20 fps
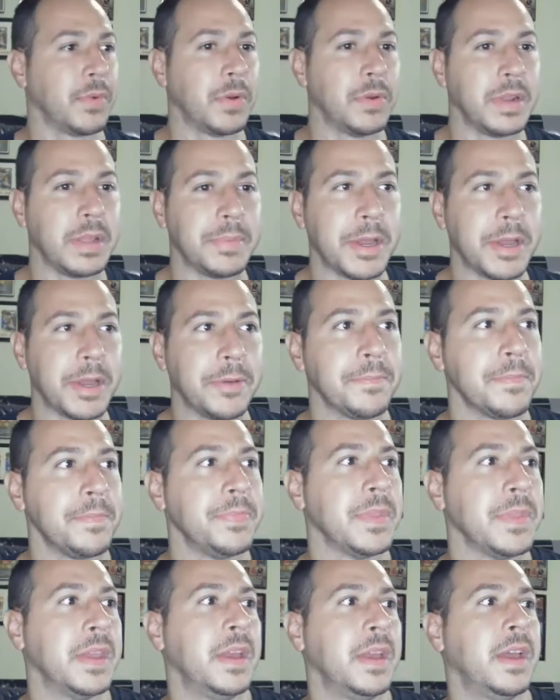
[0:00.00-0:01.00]
wrote an email.
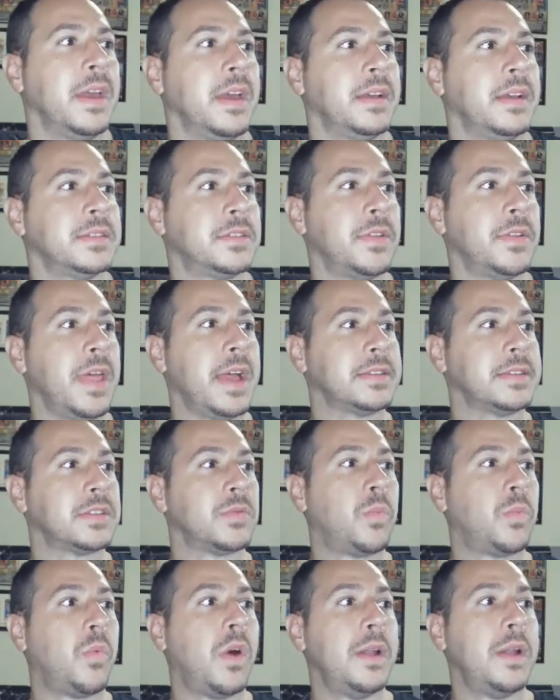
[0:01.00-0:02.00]
So
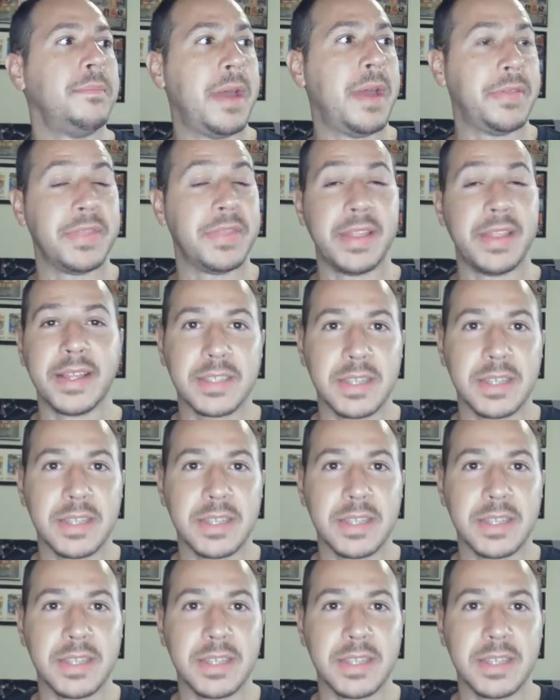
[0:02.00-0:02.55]
that's one method.